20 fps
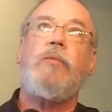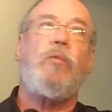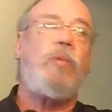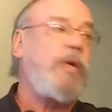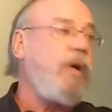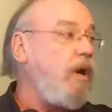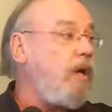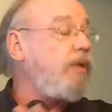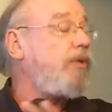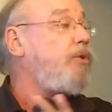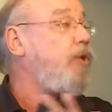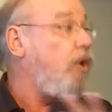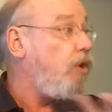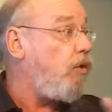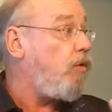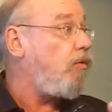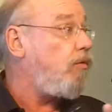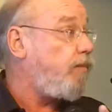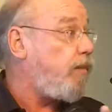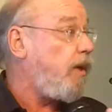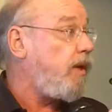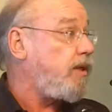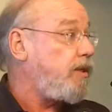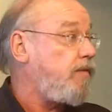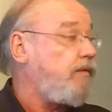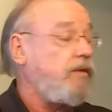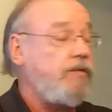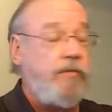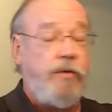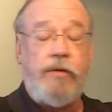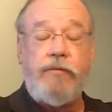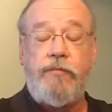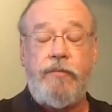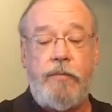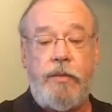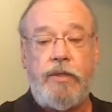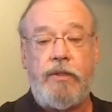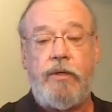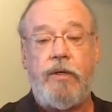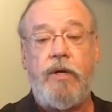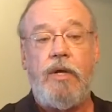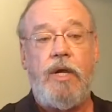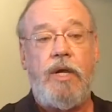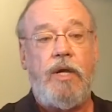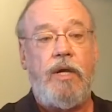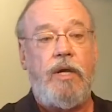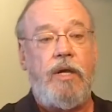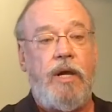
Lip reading: we all know parts of. It's very familiar.